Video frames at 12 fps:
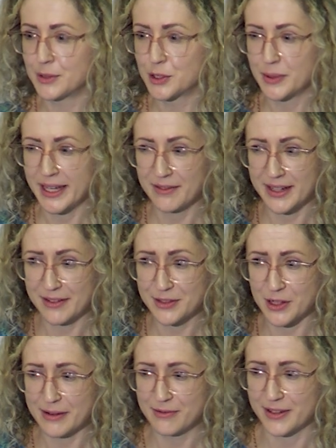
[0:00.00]
Do we have enough
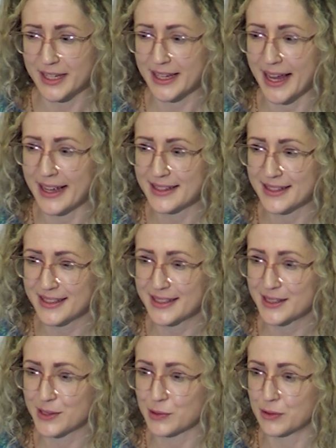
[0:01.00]
time for
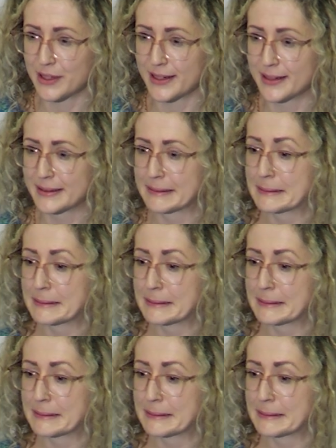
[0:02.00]
cases, or I